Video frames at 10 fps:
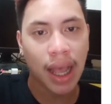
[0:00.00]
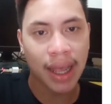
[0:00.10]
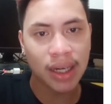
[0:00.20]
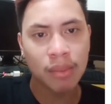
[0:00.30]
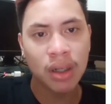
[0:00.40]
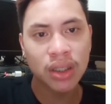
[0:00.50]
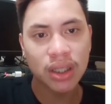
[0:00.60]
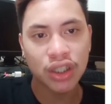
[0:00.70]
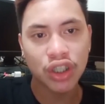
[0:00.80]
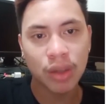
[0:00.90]
animals,
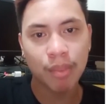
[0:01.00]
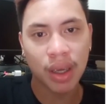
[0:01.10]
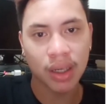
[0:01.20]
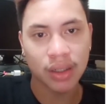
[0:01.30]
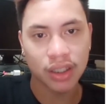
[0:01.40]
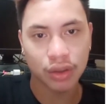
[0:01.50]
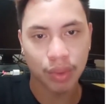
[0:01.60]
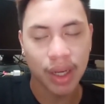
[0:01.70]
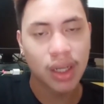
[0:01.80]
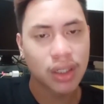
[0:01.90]
and shipping
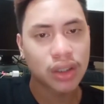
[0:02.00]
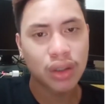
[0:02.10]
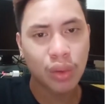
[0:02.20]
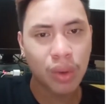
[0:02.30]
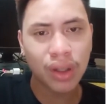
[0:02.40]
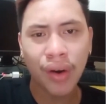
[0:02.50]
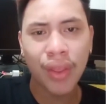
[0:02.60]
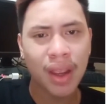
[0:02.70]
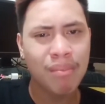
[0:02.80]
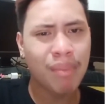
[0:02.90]
industry. So what are
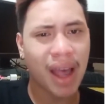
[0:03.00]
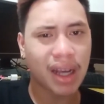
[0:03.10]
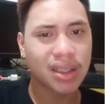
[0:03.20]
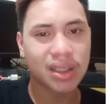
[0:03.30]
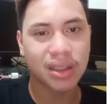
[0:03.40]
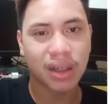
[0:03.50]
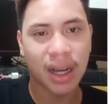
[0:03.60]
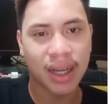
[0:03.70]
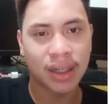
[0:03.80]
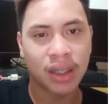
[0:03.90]
the impacts?
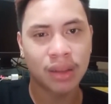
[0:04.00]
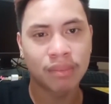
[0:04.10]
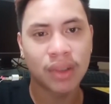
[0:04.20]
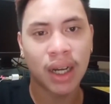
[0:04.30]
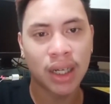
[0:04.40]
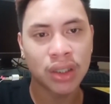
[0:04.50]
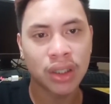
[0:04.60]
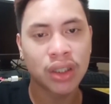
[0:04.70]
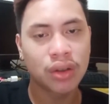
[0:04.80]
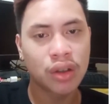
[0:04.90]
The
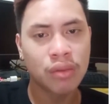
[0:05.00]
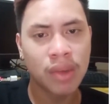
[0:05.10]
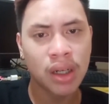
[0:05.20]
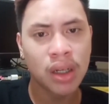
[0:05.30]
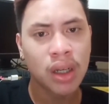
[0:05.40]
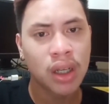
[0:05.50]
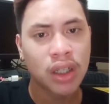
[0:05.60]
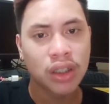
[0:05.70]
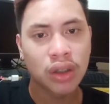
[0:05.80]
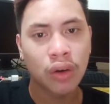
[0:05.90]
hazards to human.
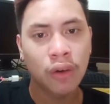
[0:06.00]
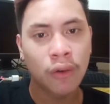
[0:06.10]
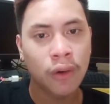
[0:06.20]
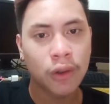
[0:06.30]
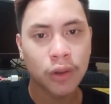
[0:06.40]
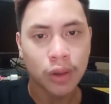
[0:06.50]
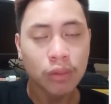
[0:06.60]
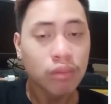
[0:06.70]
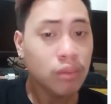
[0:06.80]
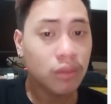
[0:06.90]
So
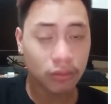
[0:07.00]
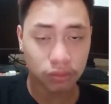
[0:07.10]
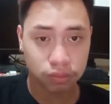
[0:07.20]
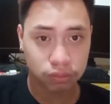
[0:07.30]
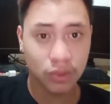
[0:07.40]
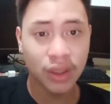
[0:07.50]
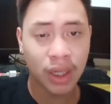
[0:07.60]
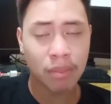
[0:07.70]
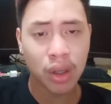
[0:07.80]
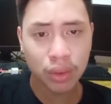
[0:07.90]

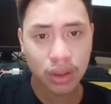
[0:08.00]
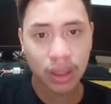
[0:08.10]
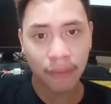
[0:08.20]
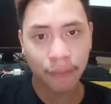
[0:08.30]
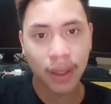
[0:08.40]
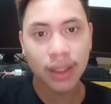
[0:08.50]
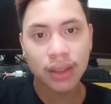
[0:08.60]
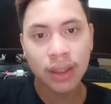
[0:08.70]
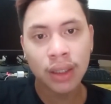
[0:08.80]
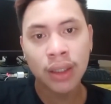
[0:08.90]
the most
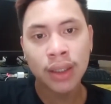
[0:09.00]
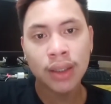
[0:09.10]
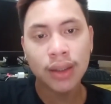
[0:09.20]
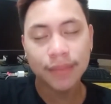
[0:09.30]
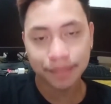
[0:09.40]
affected